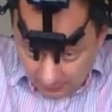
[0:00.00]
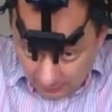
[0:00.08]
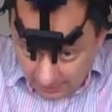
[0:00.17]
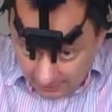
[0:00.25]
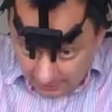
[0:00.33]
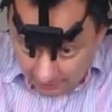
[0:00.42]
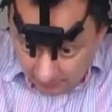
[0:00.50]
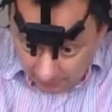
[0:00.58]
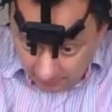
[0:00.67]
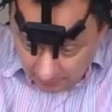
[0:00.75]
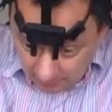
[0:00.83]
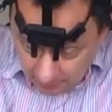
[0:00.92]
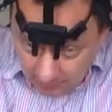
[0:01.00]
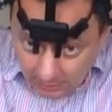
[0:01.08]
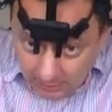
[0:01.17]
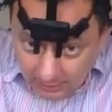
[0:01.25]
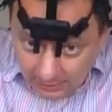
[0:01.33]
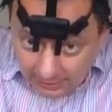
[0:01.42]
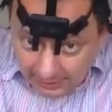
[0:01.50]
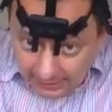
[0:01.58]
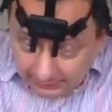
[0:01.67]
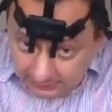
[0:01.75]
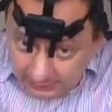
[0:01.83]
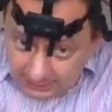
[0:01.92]
hair, and
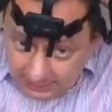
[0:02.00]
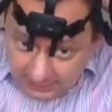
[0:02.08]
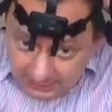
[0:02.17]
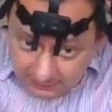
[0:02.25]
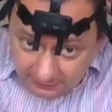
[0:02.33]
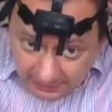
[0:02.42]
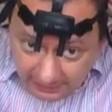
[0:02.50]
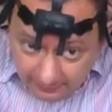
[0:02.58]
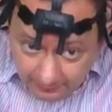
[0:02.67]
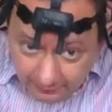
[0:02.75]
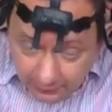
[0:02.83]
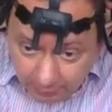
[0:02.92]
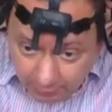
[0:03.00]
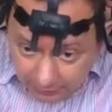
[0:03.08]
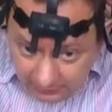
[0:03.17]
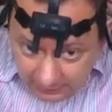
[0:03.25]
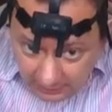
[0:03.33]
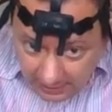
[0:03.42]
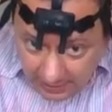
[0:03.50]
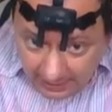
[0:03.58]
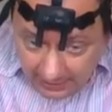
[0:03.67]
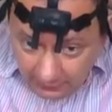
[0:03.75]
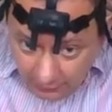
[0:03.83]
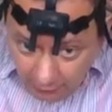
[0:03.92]
in this case when I put it here,
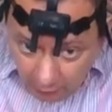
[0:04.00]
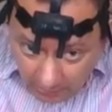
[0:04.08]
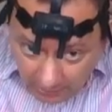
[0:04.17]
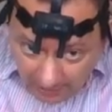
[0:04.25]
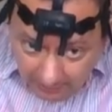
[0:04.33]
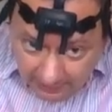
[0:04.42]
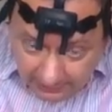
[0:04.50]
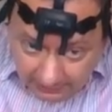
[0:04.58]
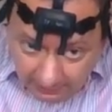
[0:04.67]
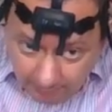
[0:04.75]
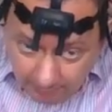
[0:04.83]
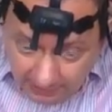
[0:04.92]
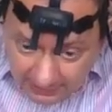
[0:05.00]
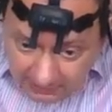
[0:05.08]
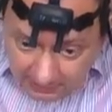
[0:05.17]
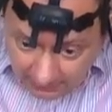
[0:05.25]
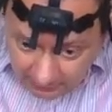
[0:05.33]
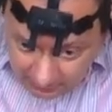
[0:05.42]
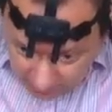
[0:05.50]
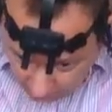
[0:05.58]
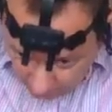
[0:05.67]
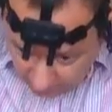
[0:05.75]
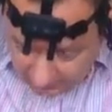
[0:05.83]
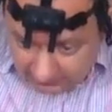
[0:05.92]
and now I bend the back side
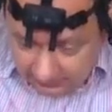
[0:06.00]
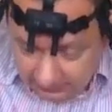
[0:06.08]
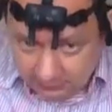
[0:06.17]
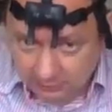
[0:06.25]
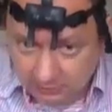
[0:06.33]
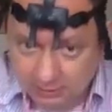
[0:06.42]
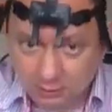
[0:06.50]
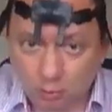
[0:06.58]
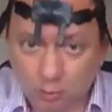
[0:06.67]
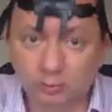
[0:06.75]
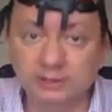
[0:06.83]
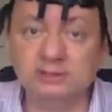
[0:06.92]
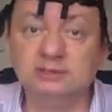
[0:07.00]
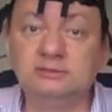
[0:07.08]
so that it will